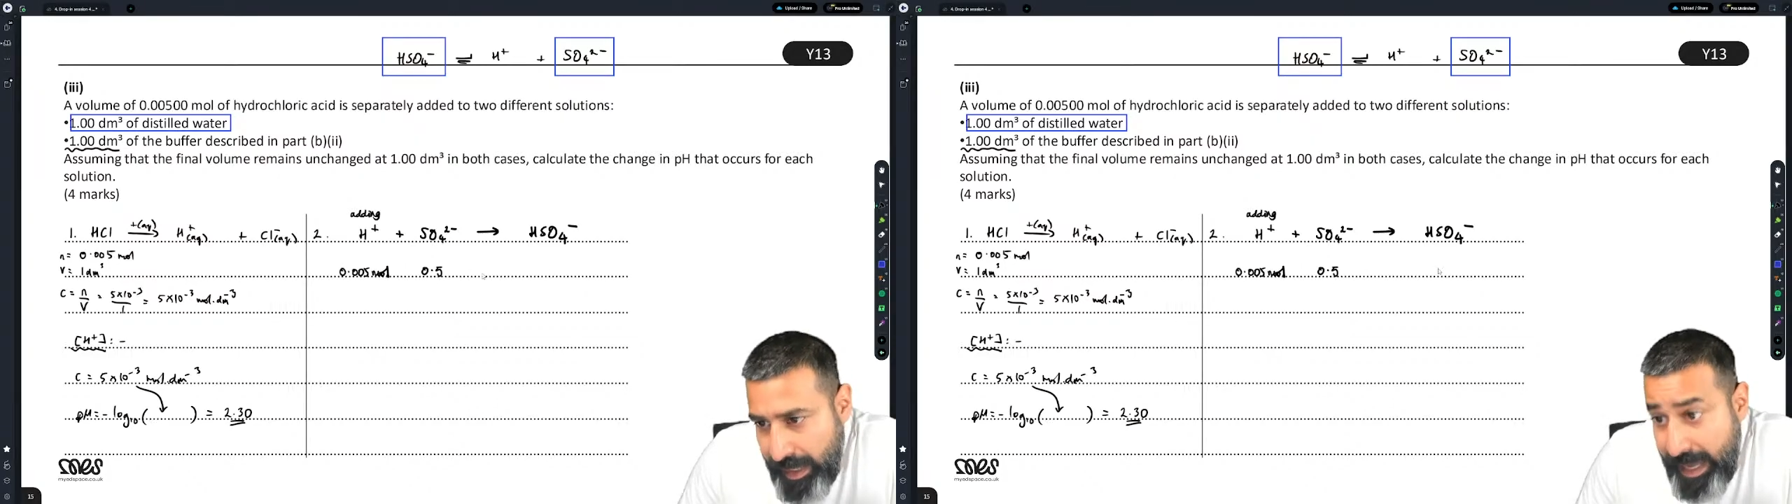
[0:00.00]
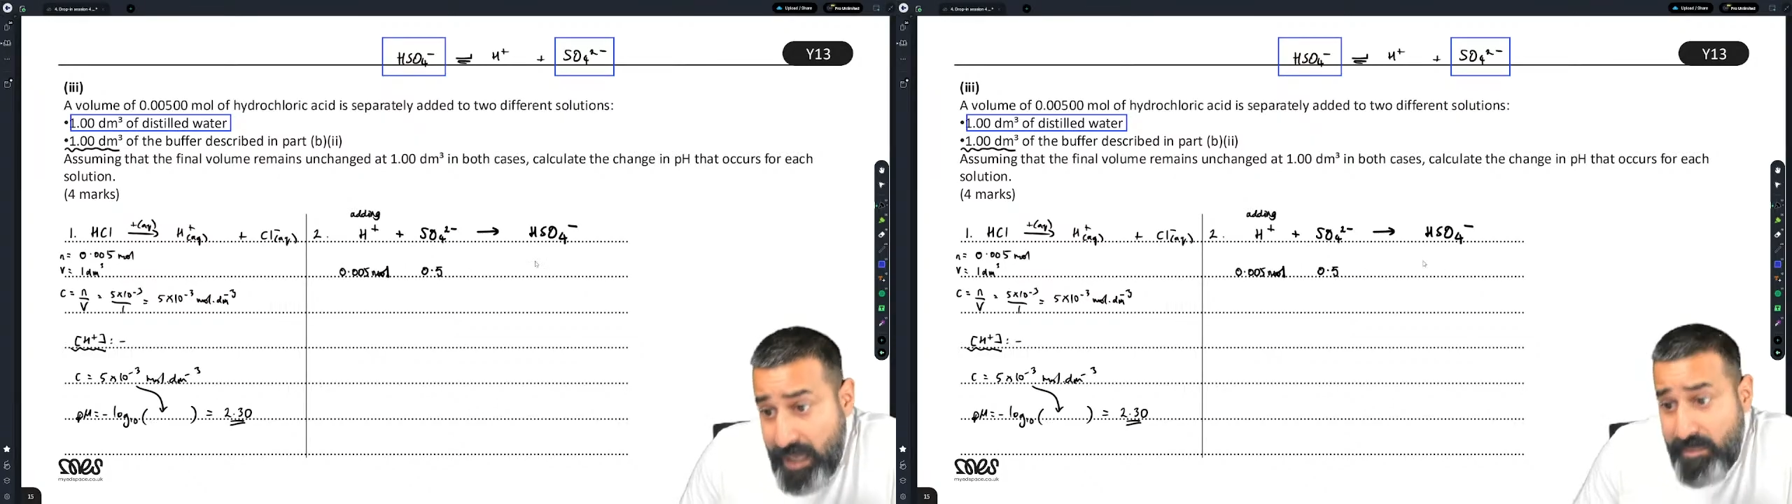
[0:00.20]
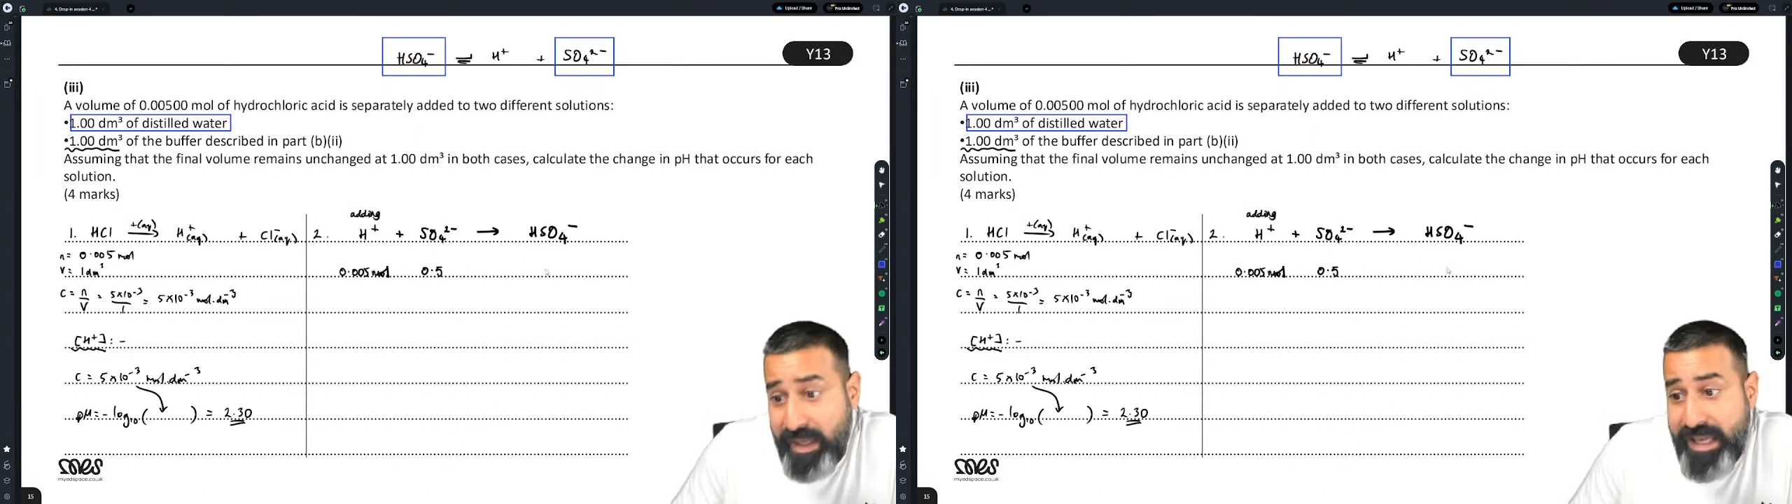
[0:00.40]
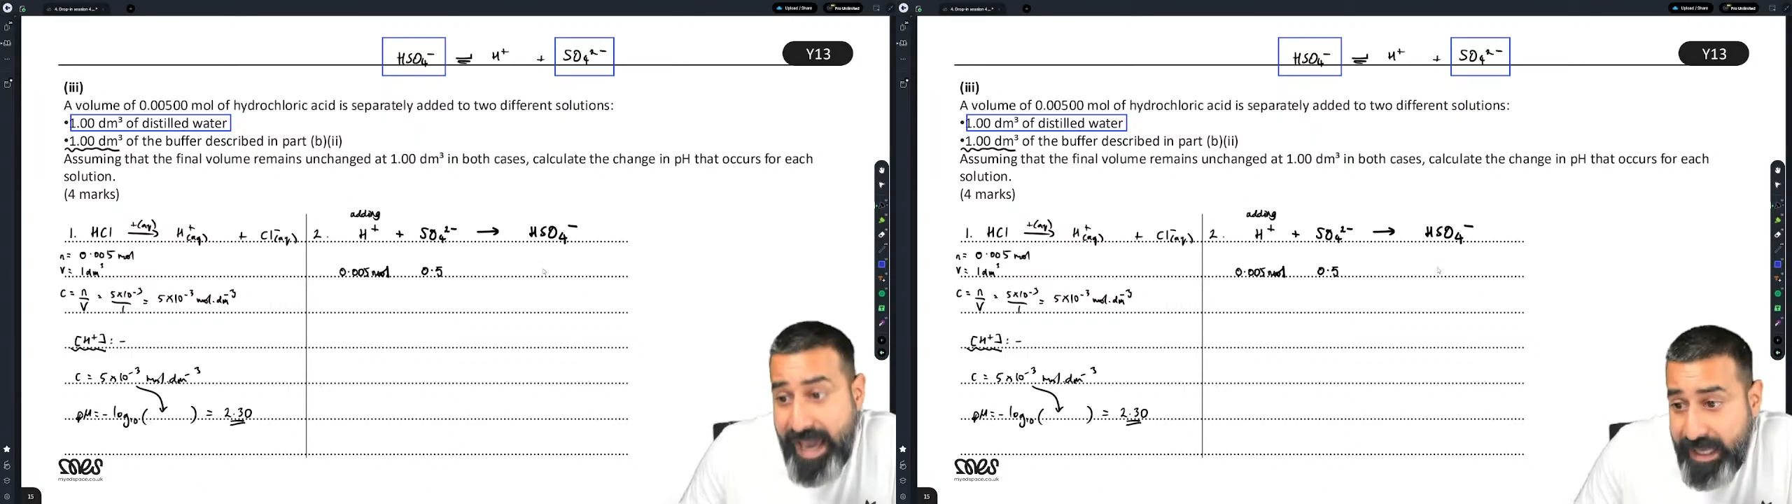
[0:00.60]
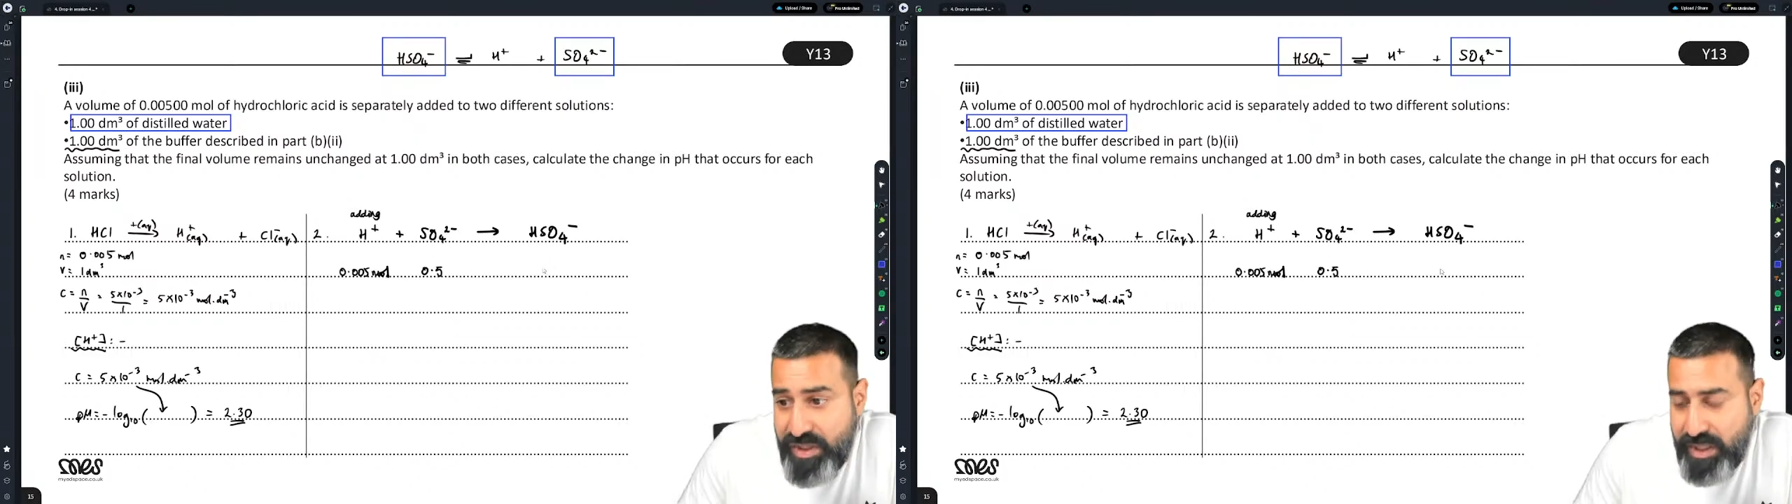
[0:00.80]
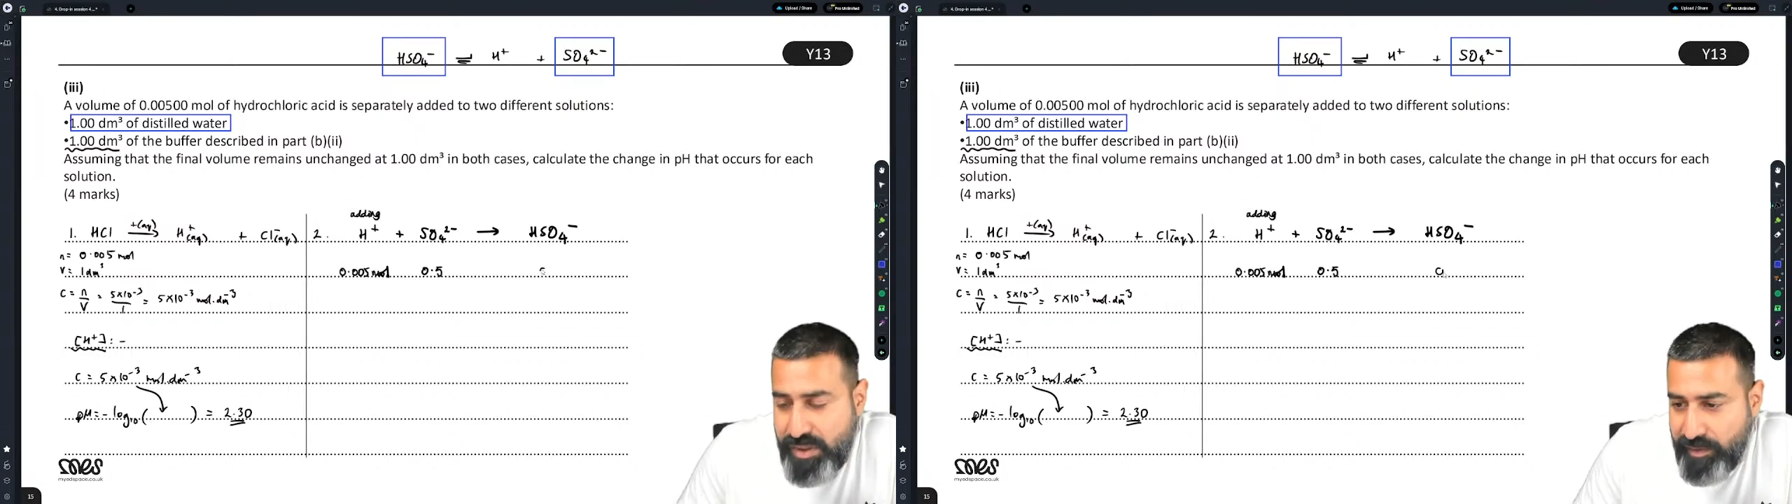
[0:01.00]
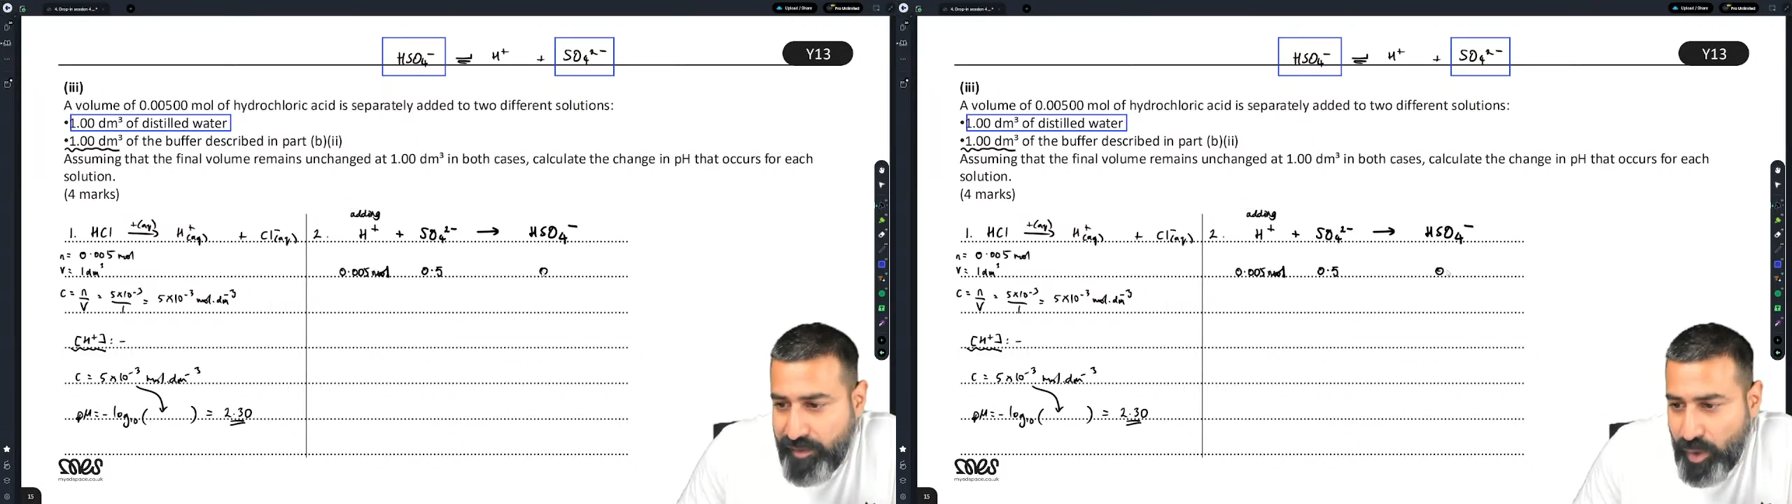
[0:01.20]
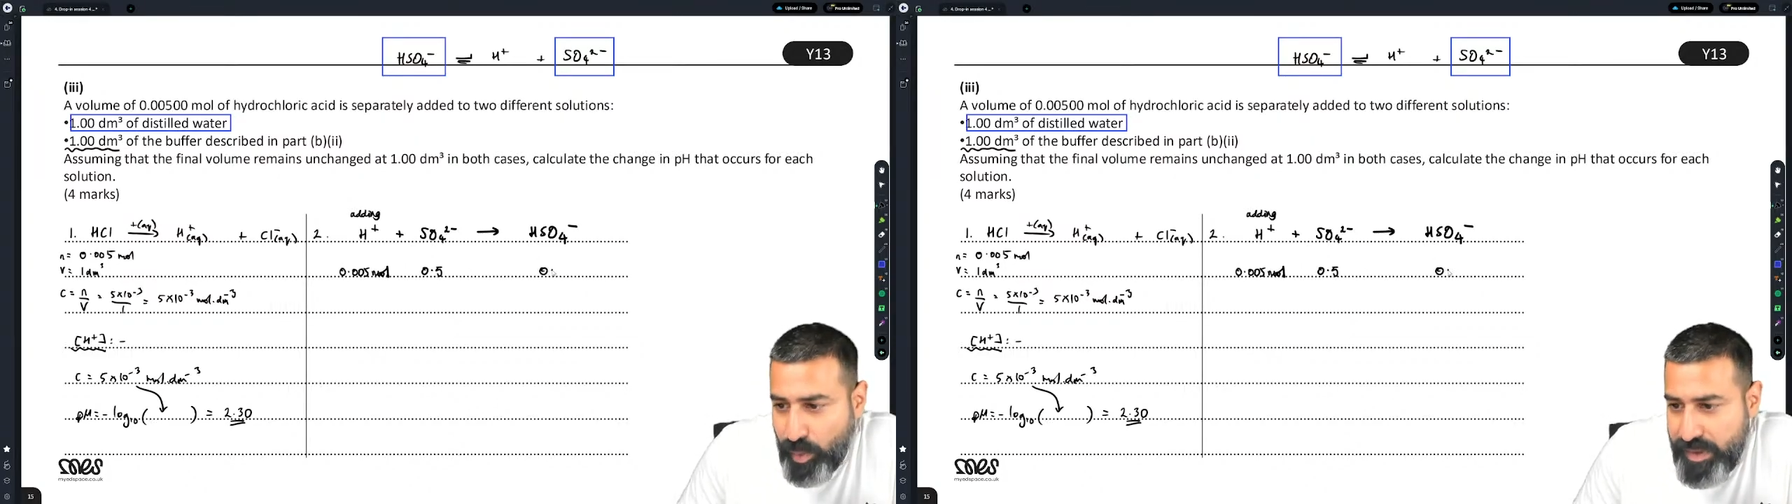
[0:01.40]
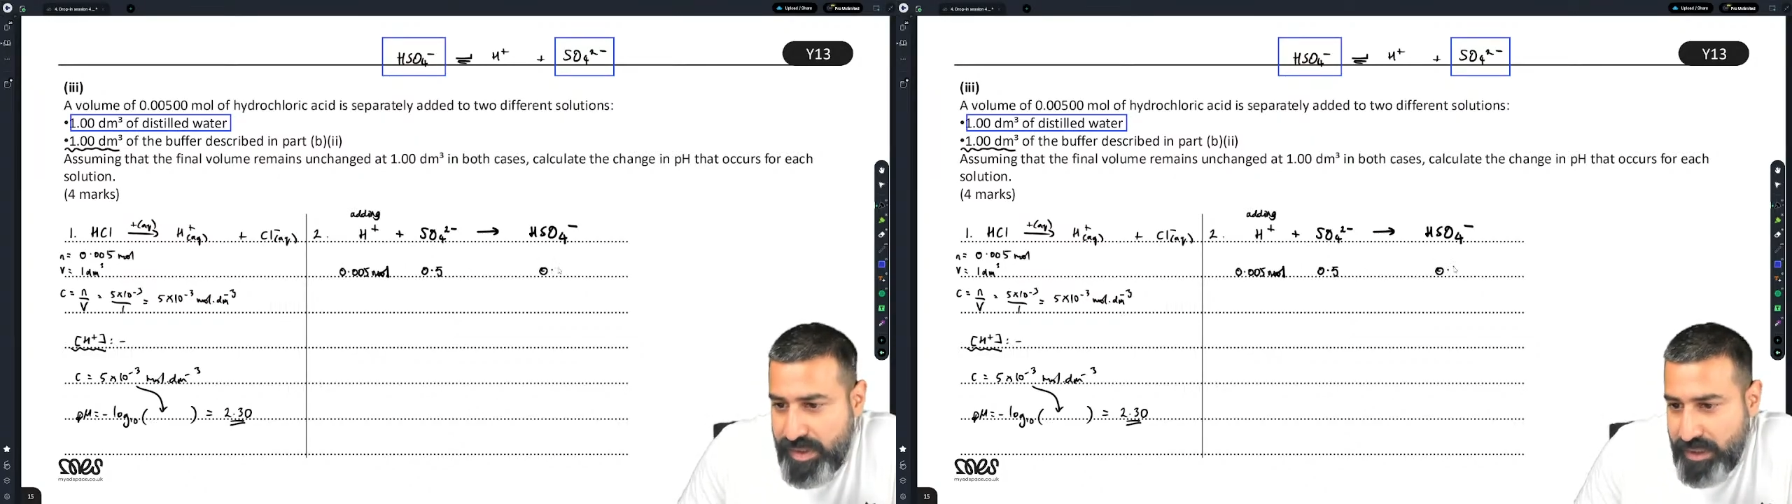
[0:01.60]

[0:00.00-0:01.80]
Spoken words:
And my HSO4 was